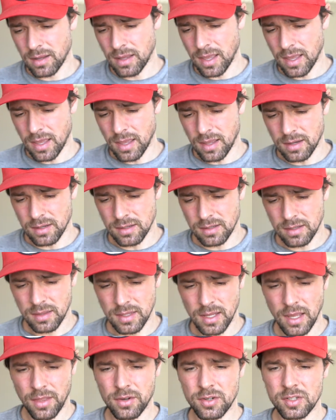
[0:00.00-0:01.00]
And
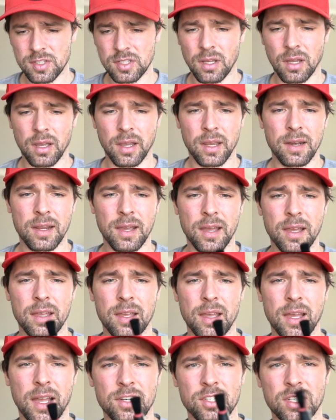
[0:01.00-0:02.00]
the other side
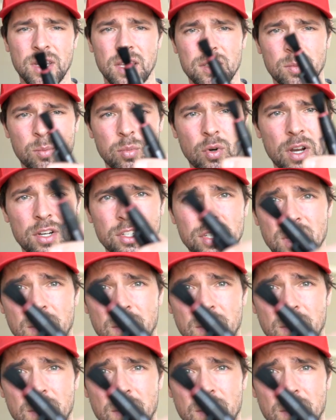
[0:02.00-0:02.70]
actually has a brush